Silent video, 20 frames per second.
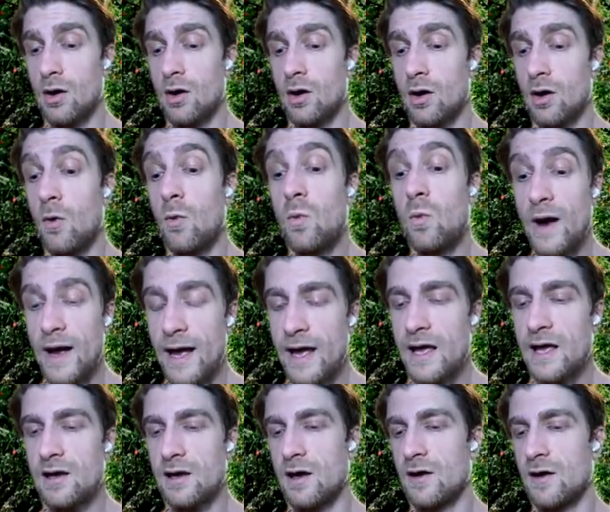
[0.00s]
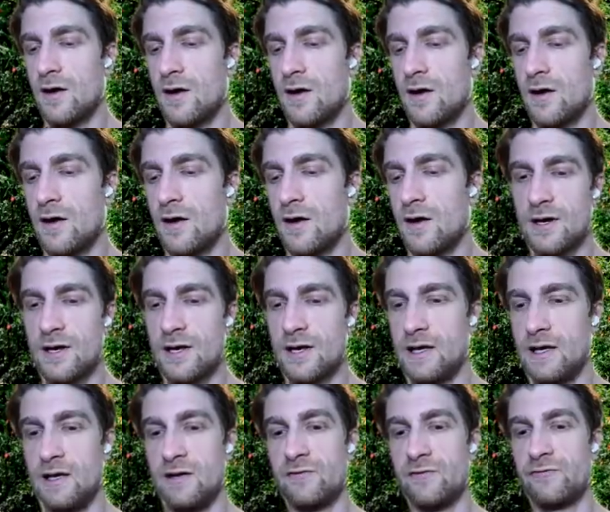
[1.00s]
a way of storing
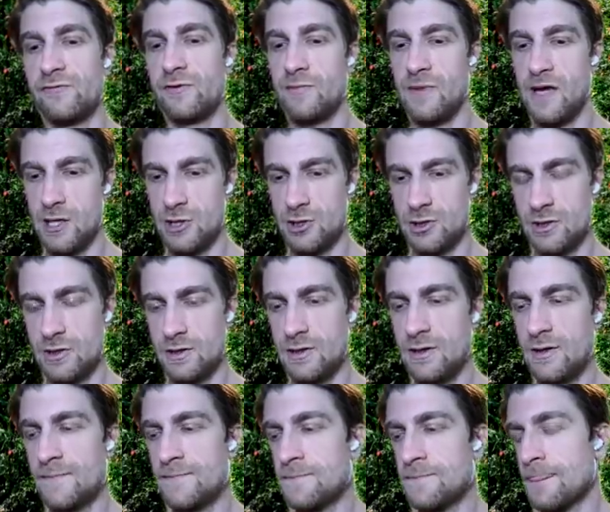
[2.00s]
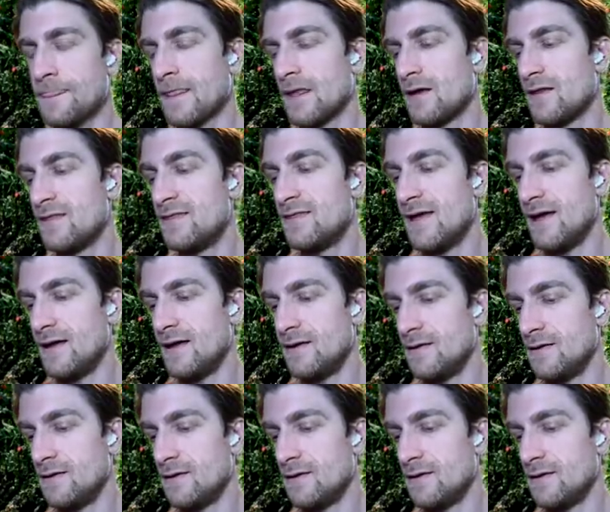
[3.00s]
information that